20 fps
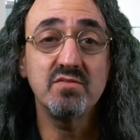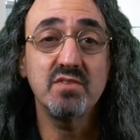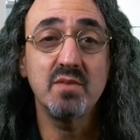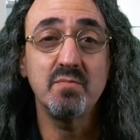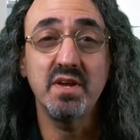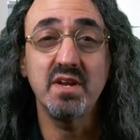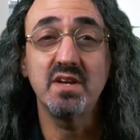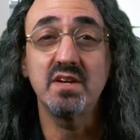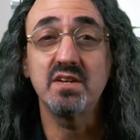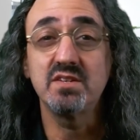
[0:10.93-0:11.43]
I
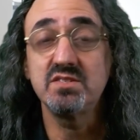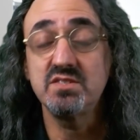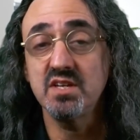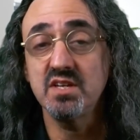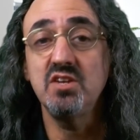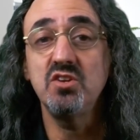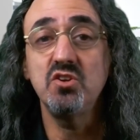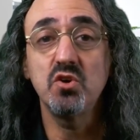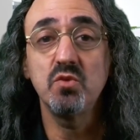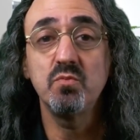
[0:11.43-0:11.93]
made a
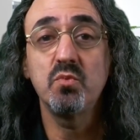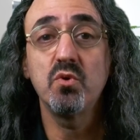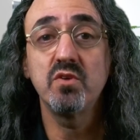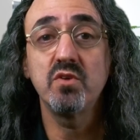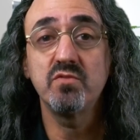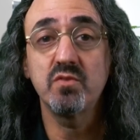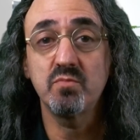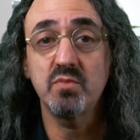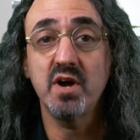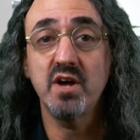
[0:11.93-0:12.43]
sticky note
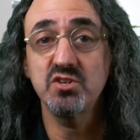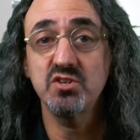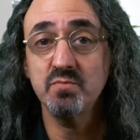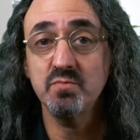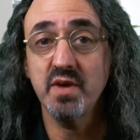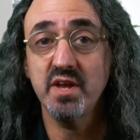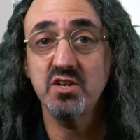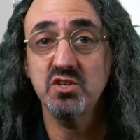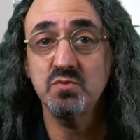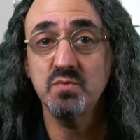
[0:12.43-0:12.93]
board for project
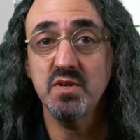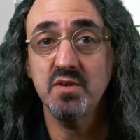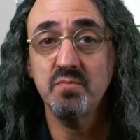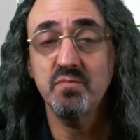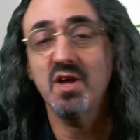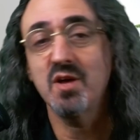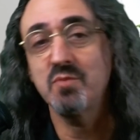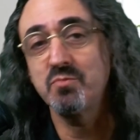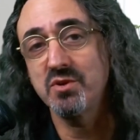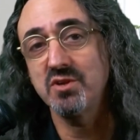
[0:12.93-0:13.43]
management.
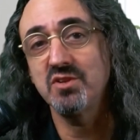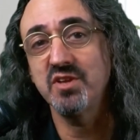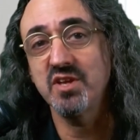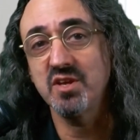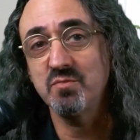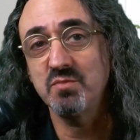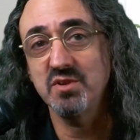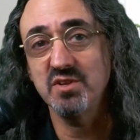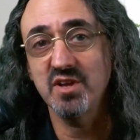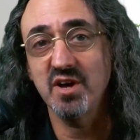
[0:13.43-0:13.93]
I'll put a
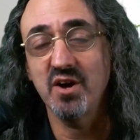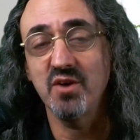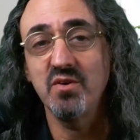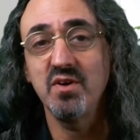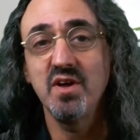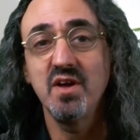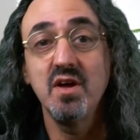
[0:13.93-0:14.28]
link below.